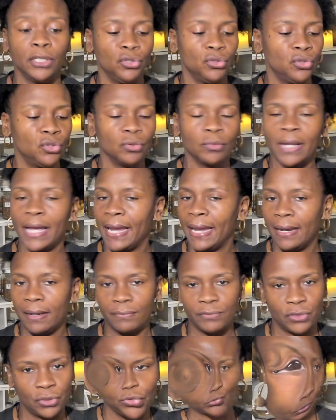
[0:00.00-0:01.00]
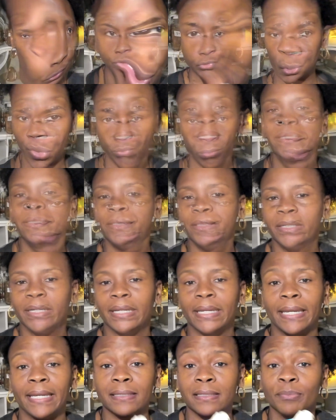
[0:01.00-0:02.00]
You do not have to do this. Look,
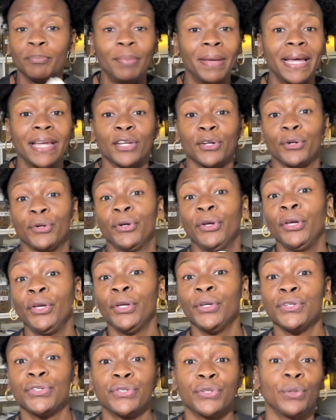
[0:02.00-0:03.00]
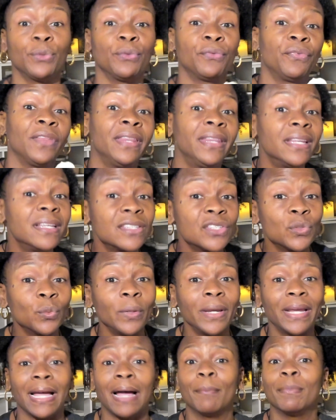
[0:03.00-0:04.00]
it's better. So for this
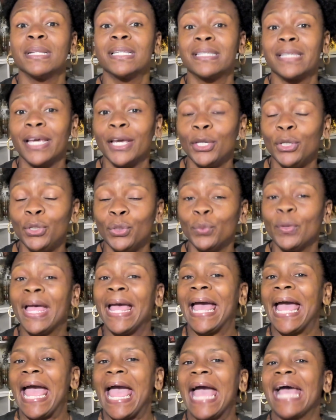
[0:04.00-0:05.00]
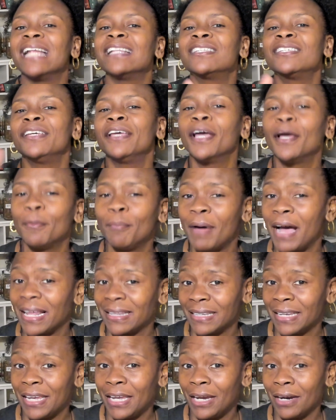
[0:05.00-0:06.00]
week, I'm going to tell you, add to your
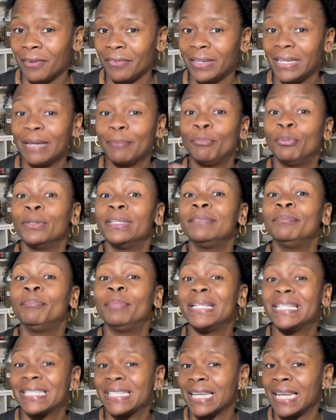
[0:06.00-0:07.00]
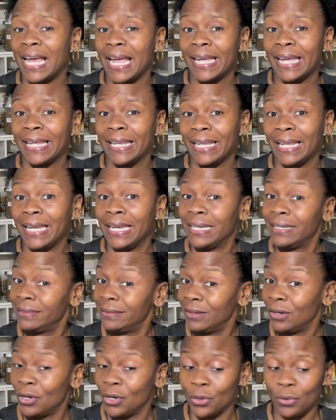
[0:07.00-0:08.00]
apothecary. Put bentonite clay, you
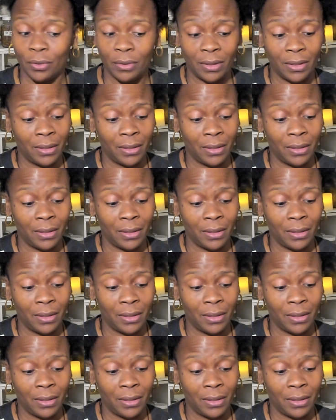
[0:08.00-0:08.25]
know.